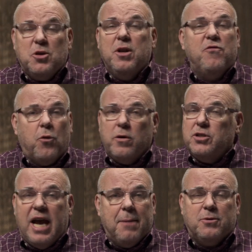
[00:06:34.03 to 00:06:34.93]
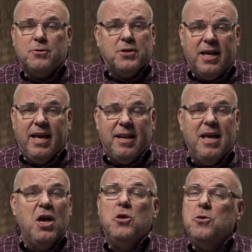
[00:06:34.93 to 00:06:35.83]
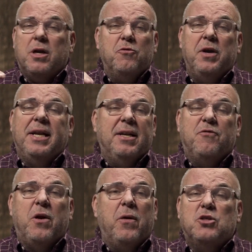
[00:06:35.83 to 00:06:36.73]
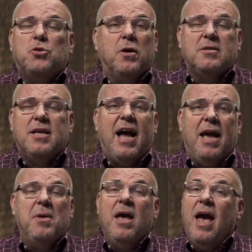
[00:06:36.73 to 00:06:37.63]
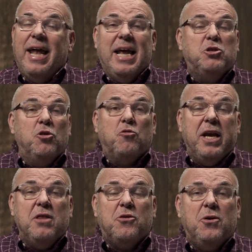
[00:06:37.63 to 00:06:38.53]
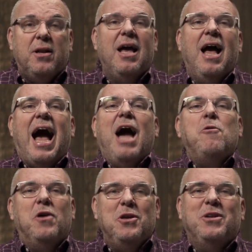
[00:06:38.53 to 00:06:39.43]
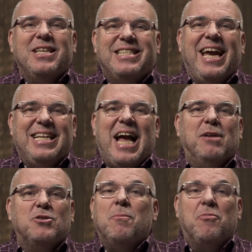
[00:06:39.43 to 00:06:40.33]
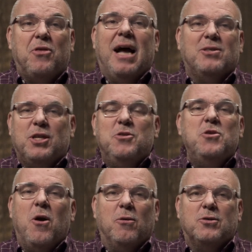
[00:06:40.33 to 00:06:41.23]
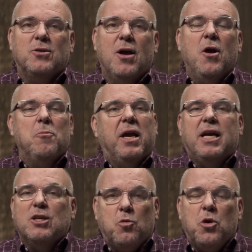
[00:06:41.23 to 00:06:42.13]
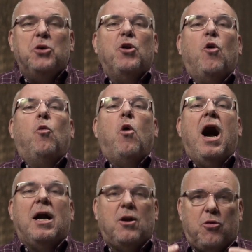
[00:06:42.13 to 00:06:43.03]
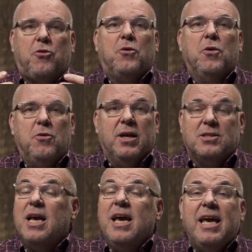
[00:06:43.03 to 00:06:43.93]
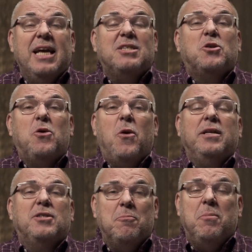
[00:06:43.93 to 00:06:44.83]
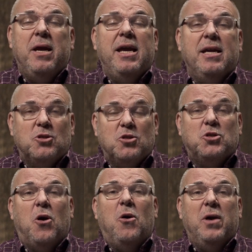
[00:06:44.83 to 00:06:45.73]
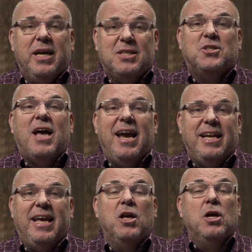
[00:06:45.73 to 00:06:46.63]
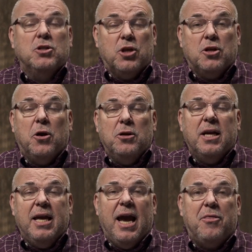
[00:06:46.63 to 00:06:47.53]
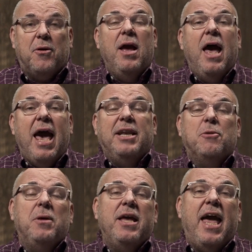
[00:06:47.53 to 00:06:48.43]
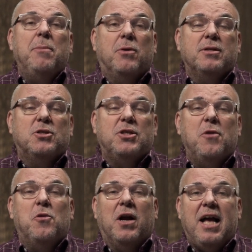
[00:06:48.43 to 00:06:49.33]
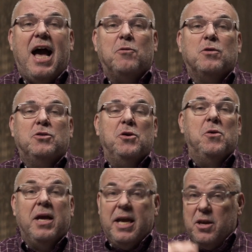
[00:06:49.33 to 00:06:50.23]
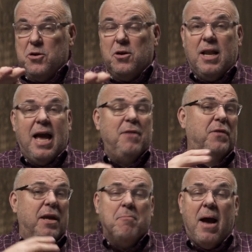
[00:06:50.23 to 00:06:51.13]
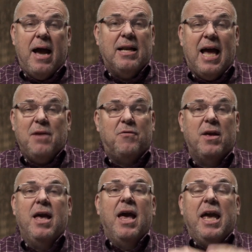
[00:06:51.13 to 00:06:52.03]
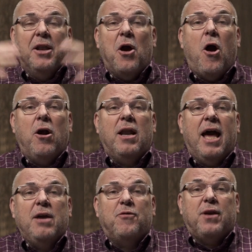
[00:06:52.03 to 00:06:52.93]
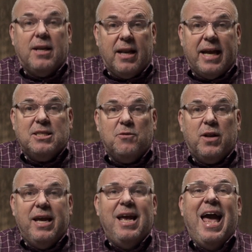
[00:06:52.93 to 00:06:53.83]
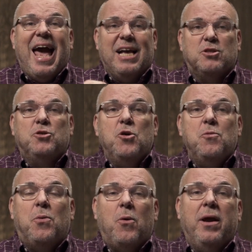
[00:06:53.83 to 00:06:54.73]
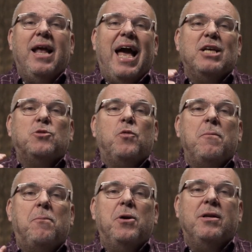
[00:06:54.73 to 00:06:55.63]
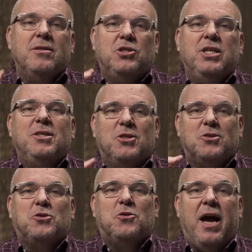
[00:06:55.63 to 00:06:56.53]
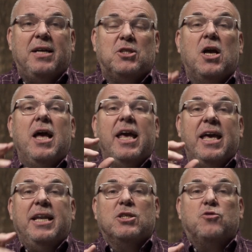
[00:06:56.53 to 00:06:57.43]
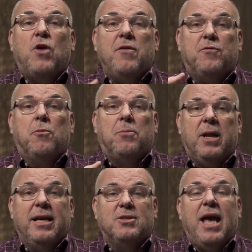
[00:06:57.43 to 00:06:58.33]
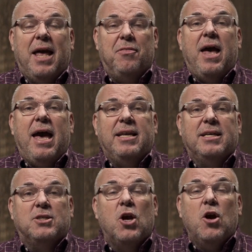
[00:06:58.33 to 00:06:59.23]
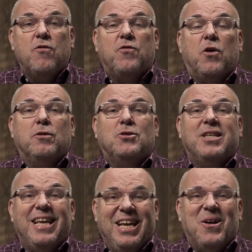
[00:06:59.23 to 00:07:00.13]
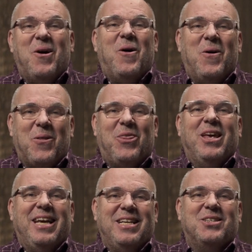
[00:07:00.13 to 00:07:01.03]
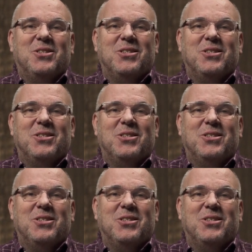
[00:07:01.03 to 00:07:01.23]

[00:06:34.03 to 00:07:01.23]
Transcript: only 4 chapters again. You can read it in a very short time. And as you read through it, I want you to take down some thoughts and notes, because we're going to walk through this. It's going to be so exciting to learn together and to be able to see what God will do in your life, in my life, in our life collectively as NewPointe, as we put Jesus Christ in His rightful place, and that is first in all things.